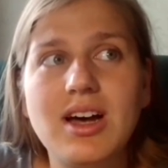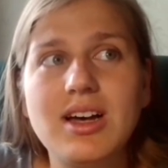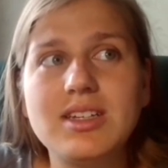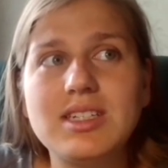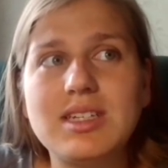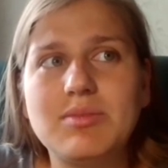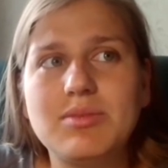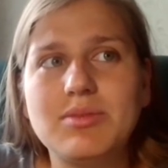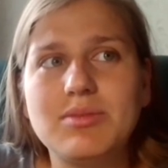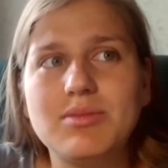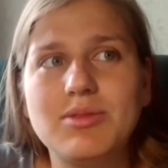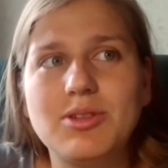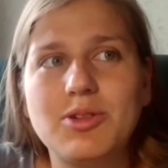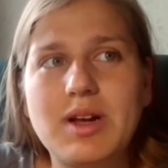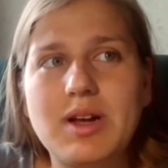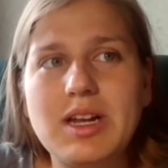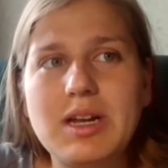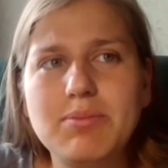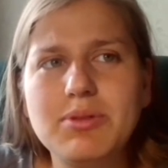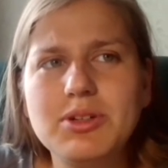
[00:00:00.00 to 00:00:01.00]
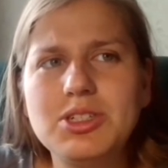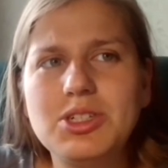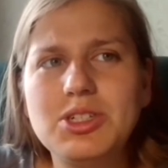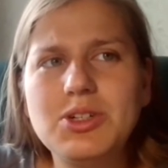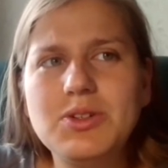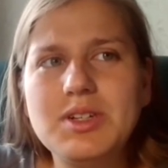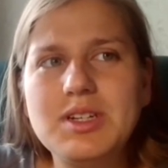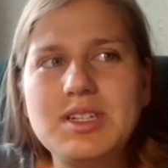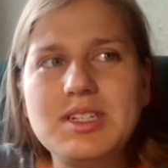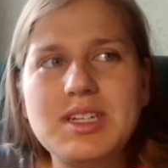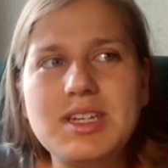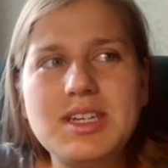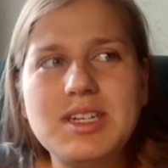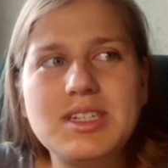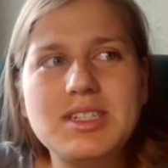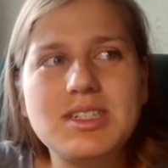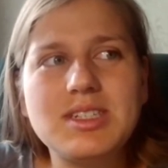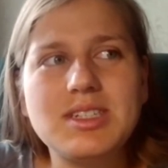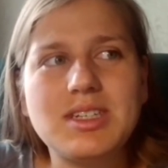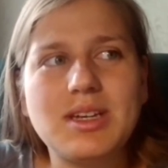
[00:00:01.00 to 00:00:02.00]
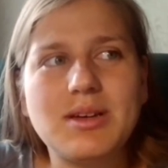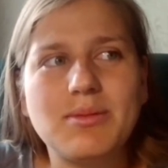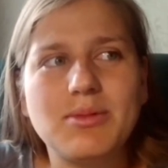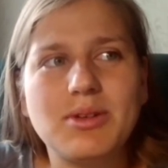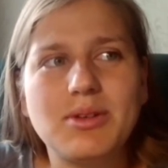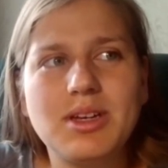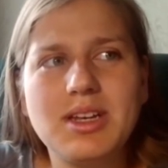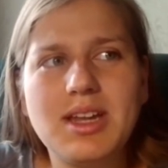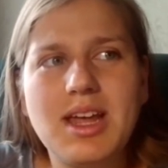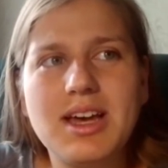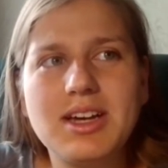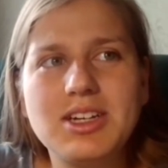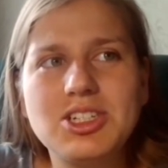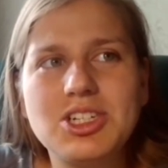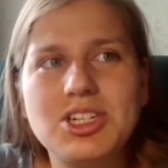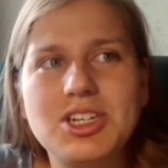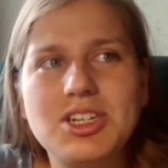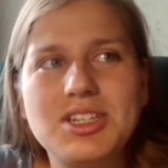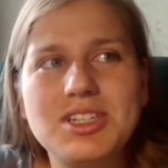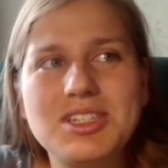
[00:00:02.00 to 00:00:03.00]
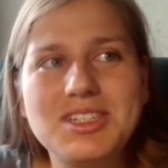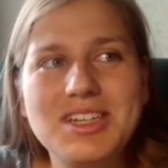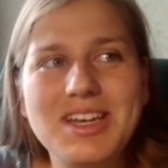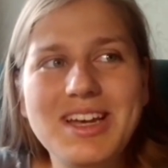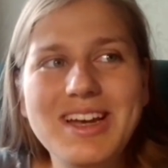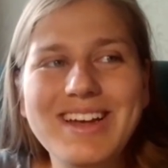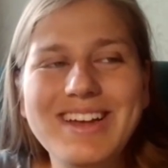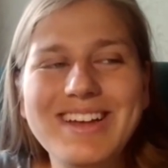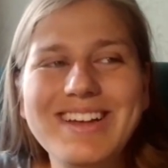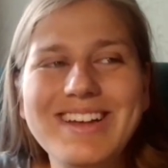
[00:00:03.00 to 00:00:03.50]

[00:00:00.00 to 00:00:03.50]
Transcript: some great opportunities, some connections,